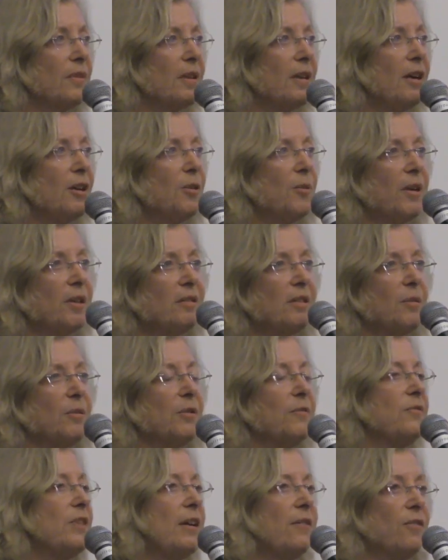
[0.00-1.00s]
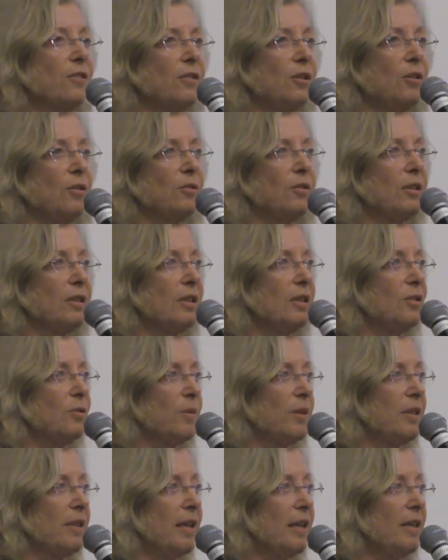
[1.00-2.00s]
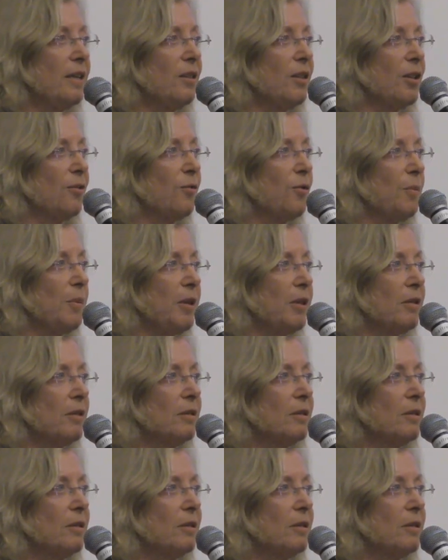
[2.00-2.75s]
Otherwise, I would have never known that he tweeted anything for me.